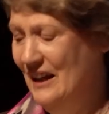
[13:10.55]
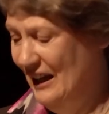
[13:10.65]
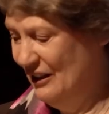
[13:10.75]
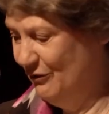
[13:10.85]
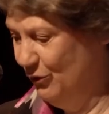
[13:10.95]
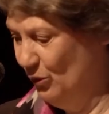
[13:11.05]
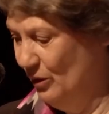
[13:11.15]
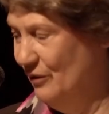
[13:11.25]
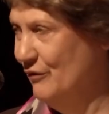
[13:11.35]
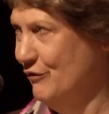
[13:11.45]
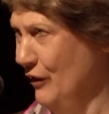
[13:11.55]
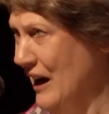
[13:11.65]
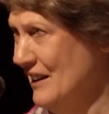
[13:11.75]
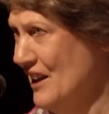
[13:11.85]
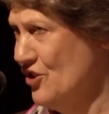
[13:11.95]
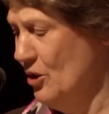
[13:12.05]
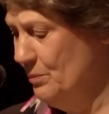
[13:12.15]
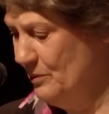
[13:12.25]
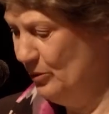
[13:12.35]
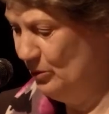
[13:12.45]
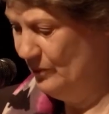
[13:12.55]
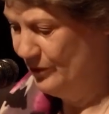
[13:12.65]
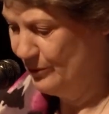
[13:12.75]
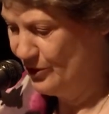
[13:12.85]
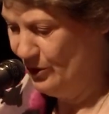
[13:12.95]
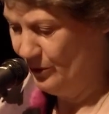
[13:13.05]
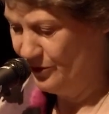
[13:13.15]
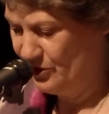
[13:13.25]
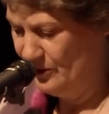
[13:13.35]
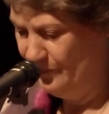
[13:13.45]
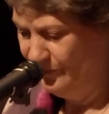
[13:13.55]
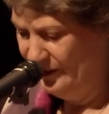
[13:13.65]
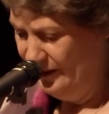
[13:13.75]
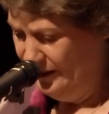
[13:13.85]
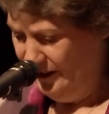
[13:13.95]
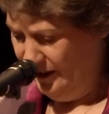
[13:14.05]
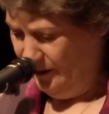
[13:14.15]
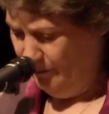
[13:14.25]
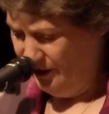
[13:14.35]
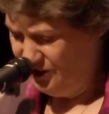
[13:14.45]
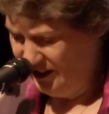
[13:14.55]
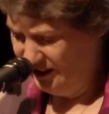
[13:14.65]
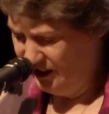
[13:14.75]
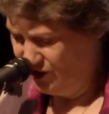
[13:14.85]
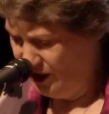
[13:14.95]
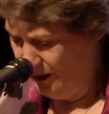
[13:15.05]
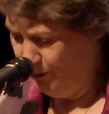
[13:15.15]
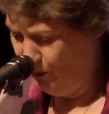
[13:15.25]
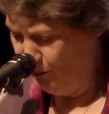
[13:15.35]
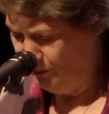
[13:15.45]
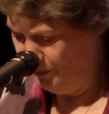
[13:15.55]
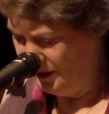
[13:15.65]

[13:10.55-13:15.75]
and for far less optimal results. My second example would